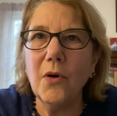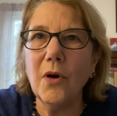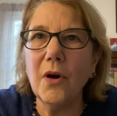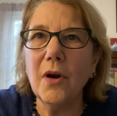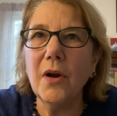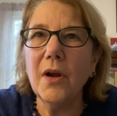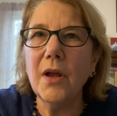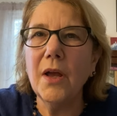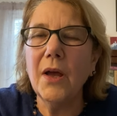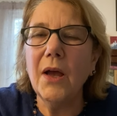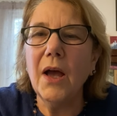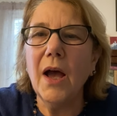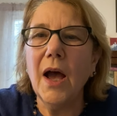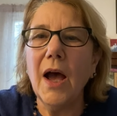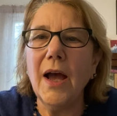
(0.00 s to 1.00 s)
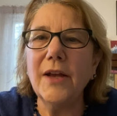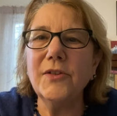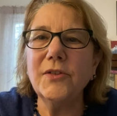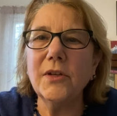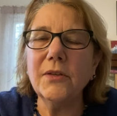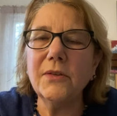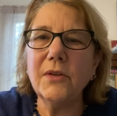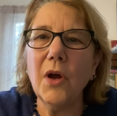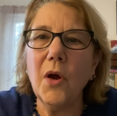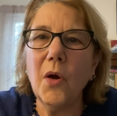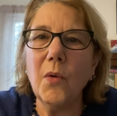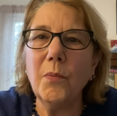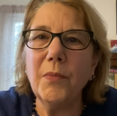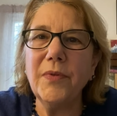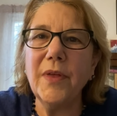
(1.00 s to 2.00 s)
Or, "I just
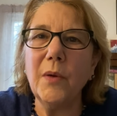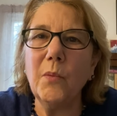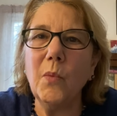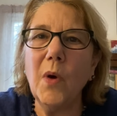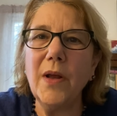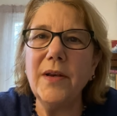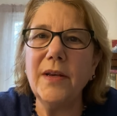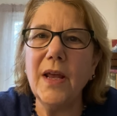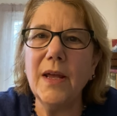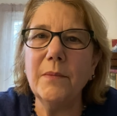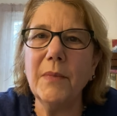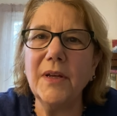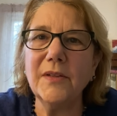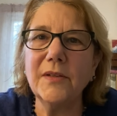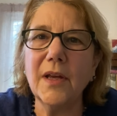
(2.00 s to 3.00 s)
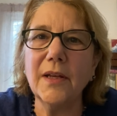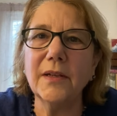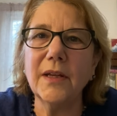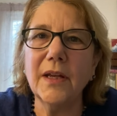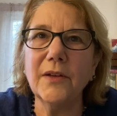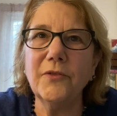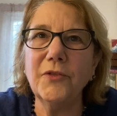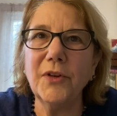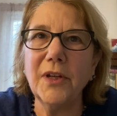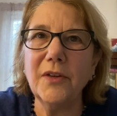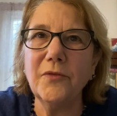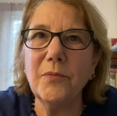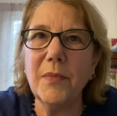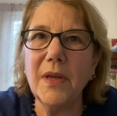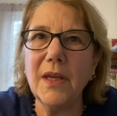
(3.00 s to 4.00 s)
hope that one day my son can
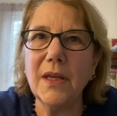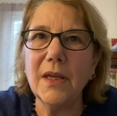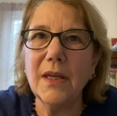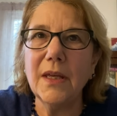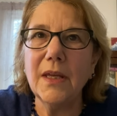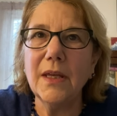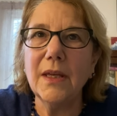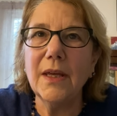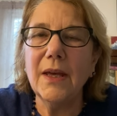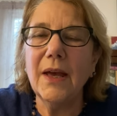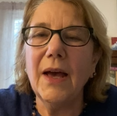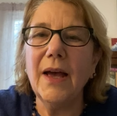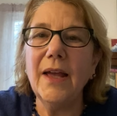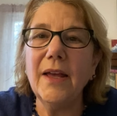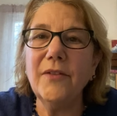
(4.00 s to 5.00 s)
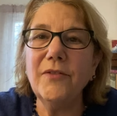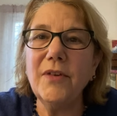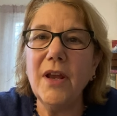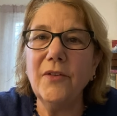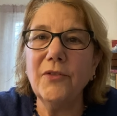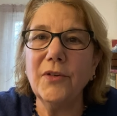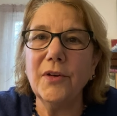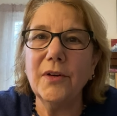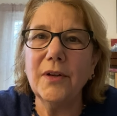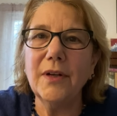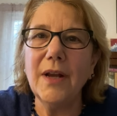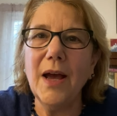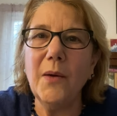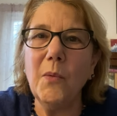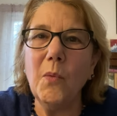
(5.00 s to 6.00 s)
forgive me." I have never,
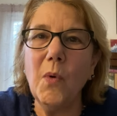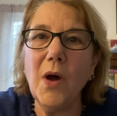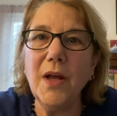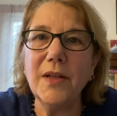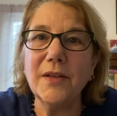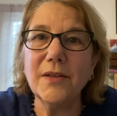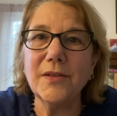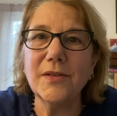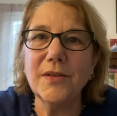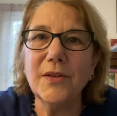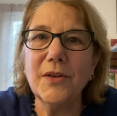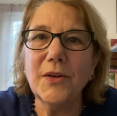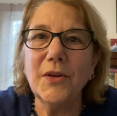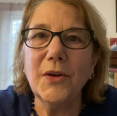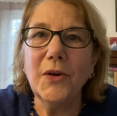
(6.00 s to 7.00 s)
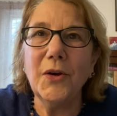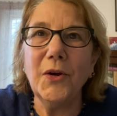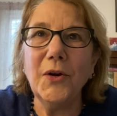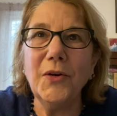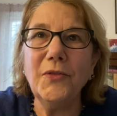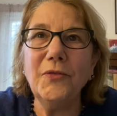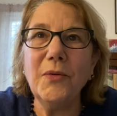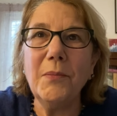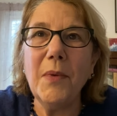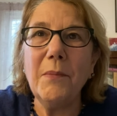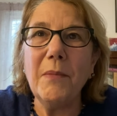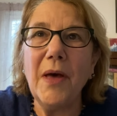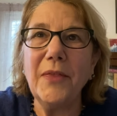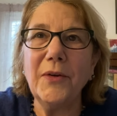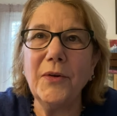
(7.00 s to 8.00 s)
not once, heard from a
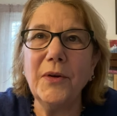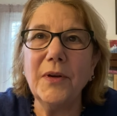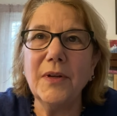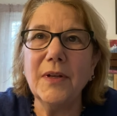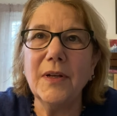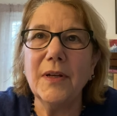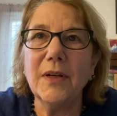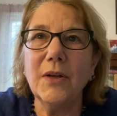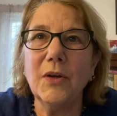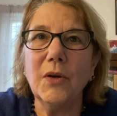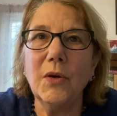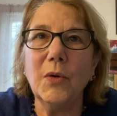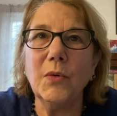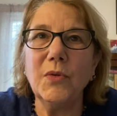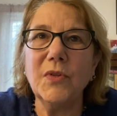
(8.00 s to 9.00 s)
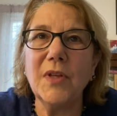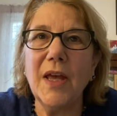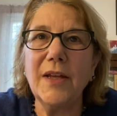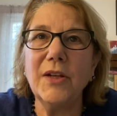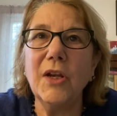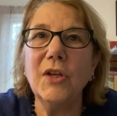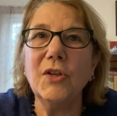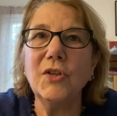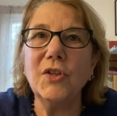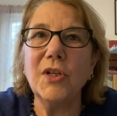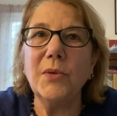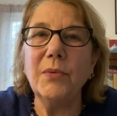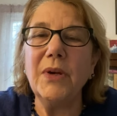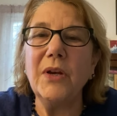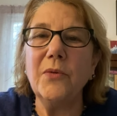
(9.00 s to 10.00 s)
mother who said
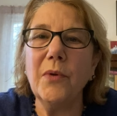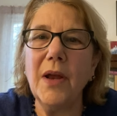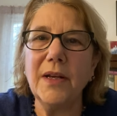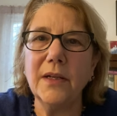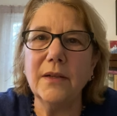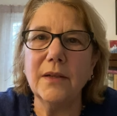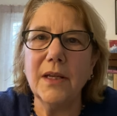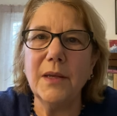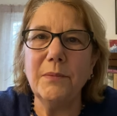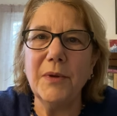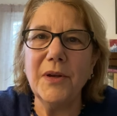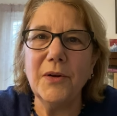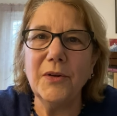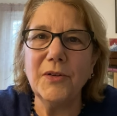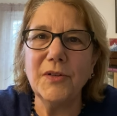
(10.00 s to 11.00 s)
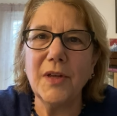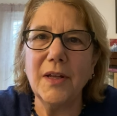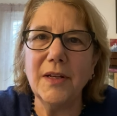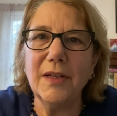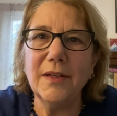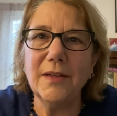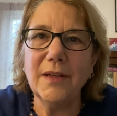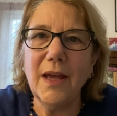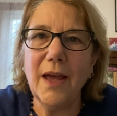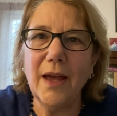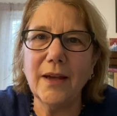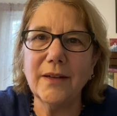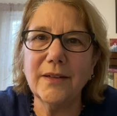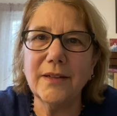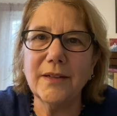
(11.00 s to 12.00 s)
she regretted keeping her son
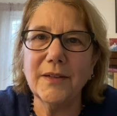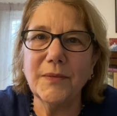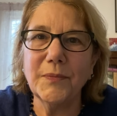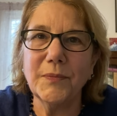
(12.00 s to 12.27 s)
intact.